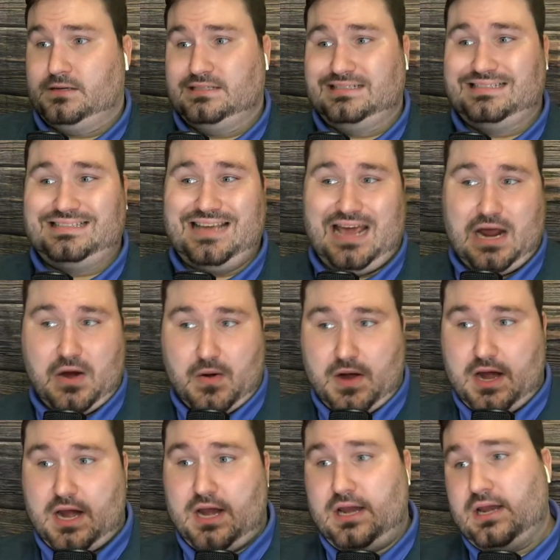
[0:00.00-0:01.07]

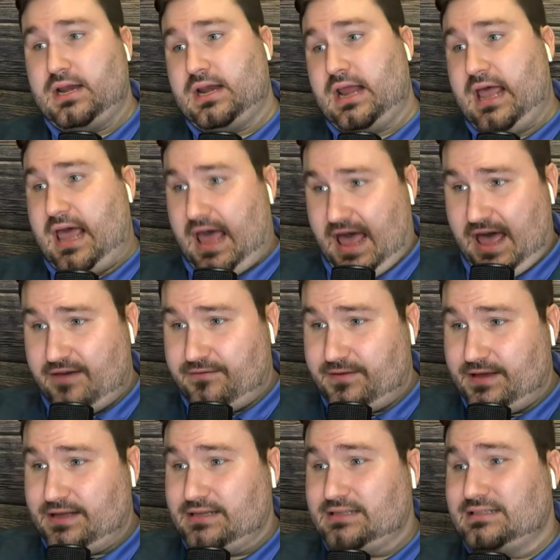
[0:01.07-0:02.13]
Darren
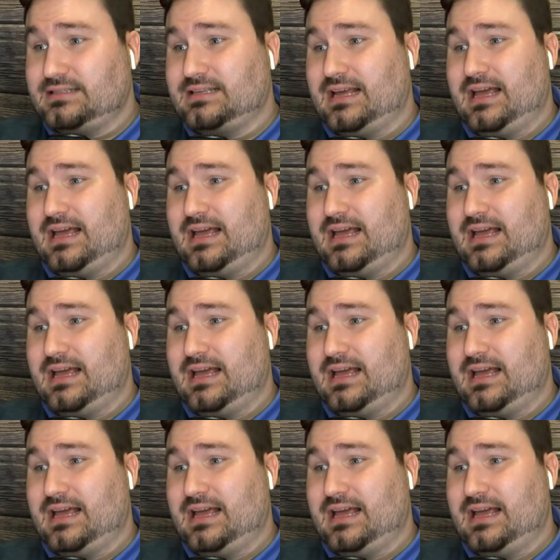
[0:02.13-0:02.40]
Evans,